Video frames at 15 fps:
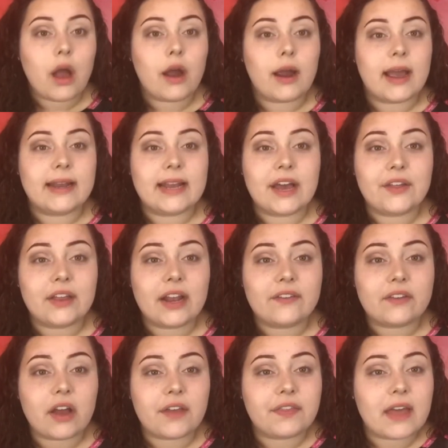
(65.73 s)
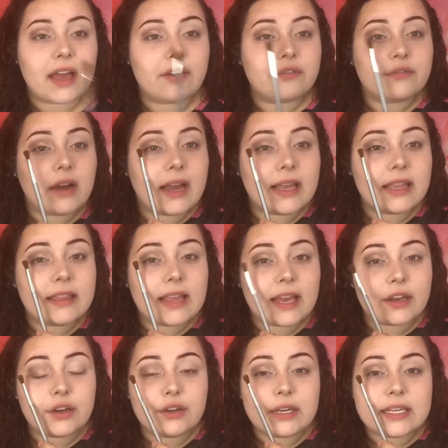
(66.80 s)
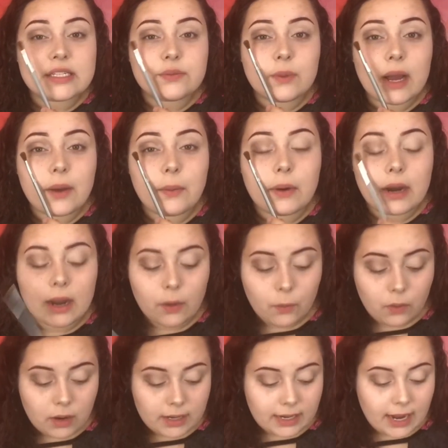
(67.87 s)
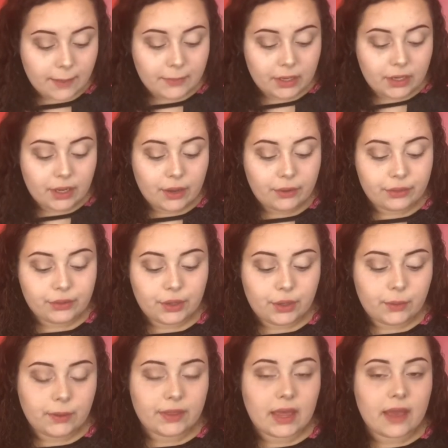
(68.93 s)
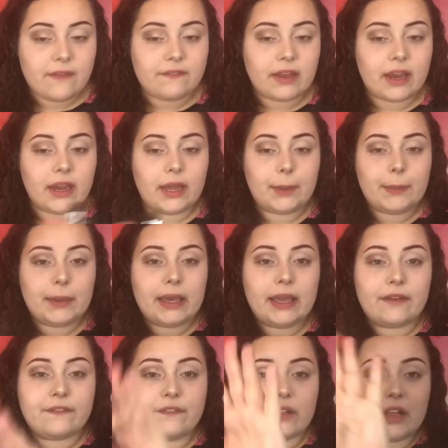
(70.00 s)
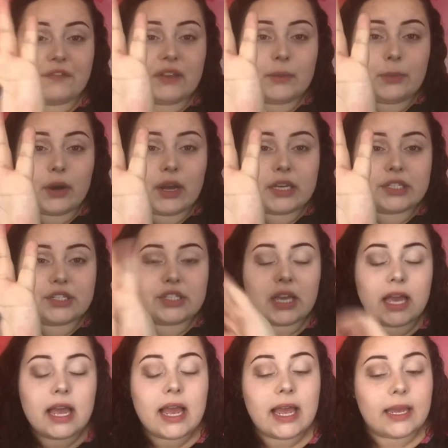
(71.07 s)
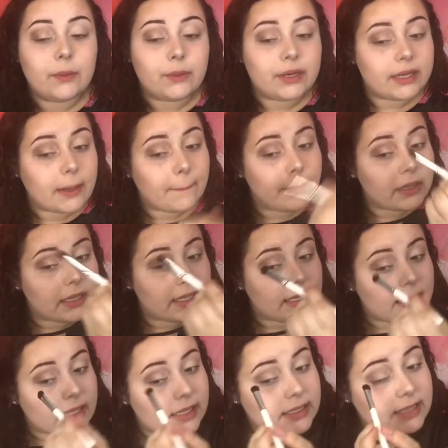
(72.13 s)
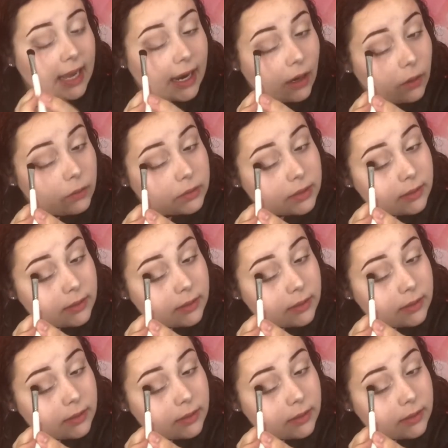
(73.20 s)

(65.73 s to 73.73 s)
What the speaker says: Alright, now that I've got that right in that crease, right where I want it, I'm going to go through with a very big fluffy brush and we're going to blend this out.